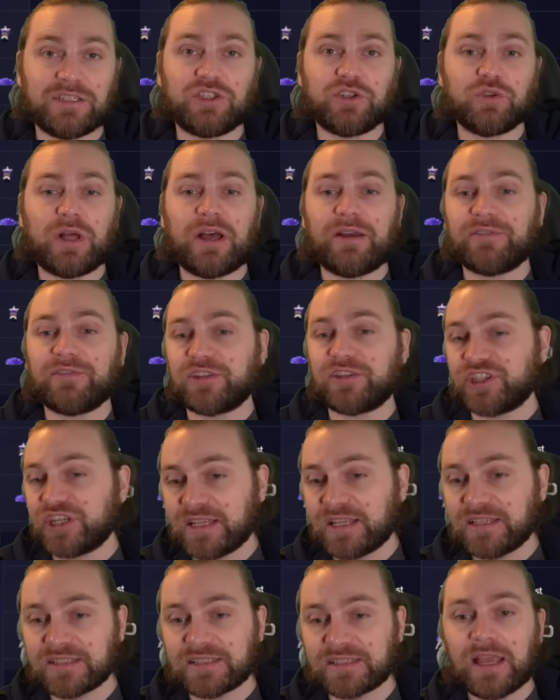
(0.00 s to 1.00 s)
You'll have a
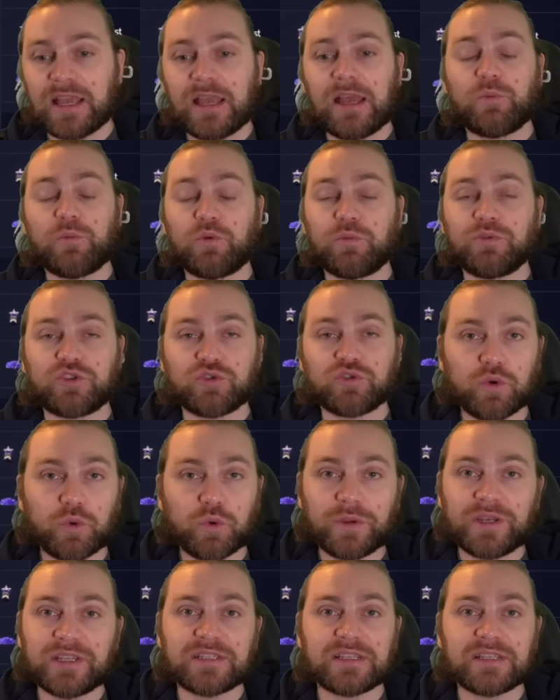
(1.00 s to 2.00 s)
chance, we'll draw
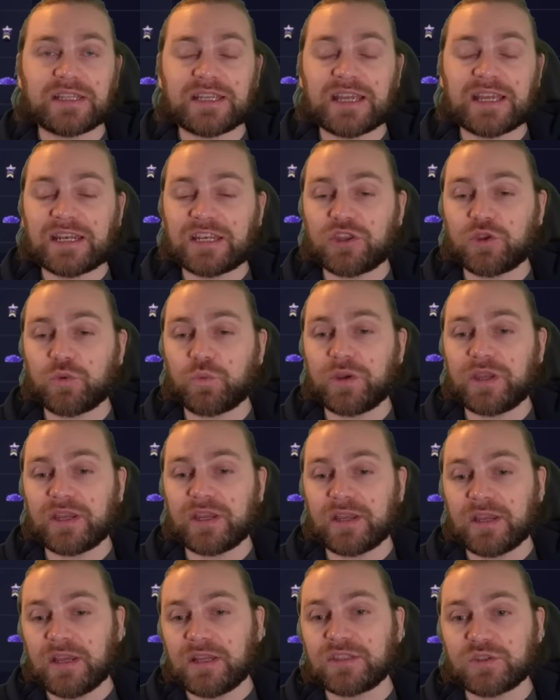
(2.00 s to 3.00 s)
winners at the end of the week
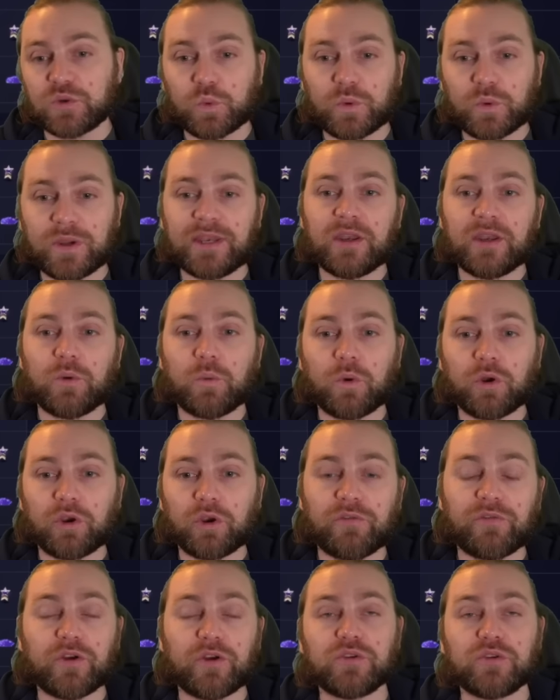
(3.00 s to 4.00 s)
to win one
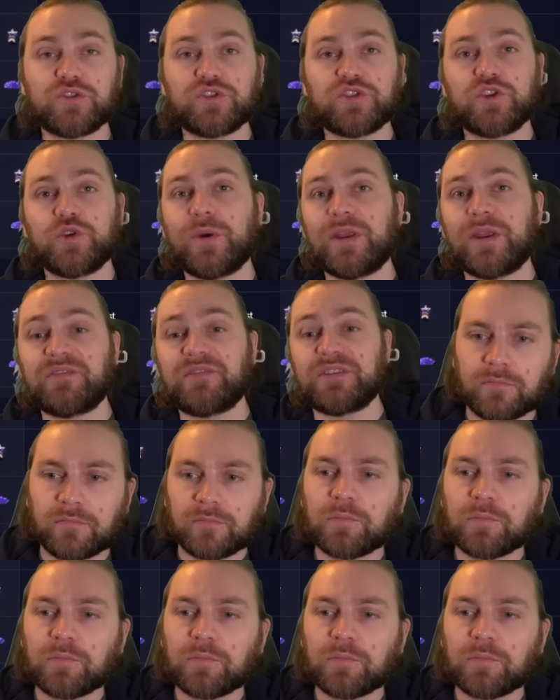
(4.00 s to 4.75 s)
of those two NFTs.